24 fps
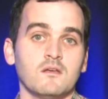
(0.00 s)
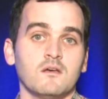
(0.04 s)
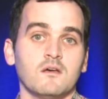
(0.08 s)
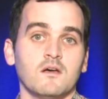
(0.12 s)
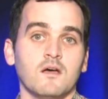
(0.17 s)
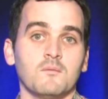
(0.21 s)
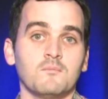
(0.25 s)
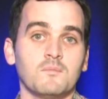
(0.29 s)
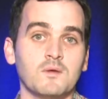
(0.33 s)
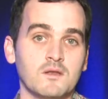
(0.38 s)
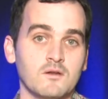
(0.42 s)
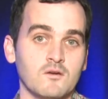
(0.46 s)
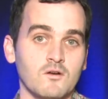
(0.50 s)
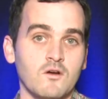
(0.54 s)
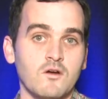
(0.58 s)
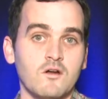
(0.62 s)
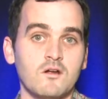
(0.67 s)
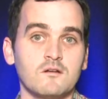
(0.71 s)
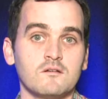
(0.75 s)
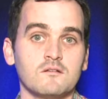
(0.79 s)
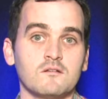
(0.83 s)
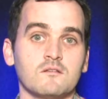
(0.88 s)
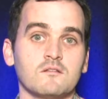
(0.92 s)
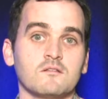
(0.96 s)
I'm Peter
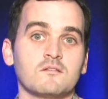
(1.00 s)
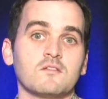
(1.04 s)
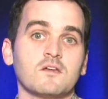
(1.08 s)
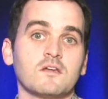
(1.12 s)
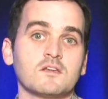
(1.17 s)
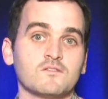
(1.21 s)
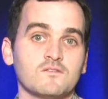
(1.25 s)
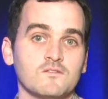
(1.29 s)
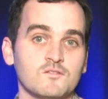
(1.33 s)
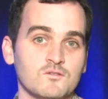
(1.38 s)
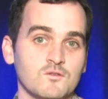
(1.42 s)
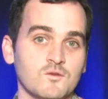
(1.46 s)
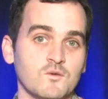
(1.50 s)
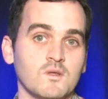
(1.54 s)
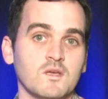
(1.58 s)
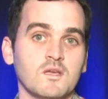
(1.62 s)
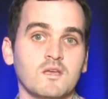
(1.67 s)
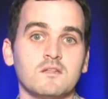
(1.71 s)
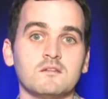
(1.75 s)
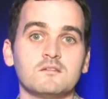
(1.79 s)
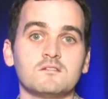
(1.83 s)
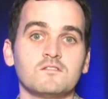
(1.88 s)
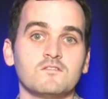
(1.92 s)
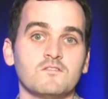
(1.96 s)
Hart. Thanks for tuning
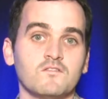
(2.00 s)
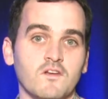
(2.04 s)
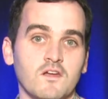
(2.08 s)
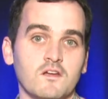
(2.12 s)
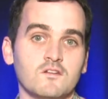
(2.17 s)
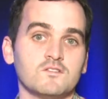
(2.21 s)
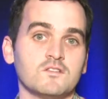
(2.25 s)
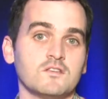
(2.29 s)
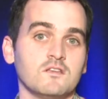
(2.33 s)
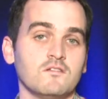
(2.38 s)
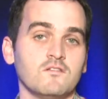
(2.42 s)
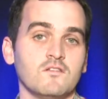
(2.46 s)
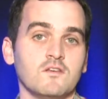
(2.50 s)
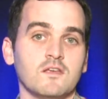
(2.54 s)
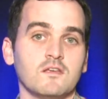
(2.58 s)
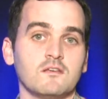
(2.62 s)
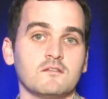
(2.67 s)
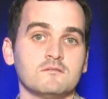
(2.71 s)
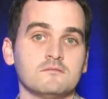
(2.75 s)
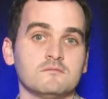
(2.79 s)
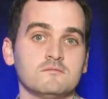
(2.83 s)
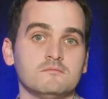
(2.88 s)
in to Fair TV.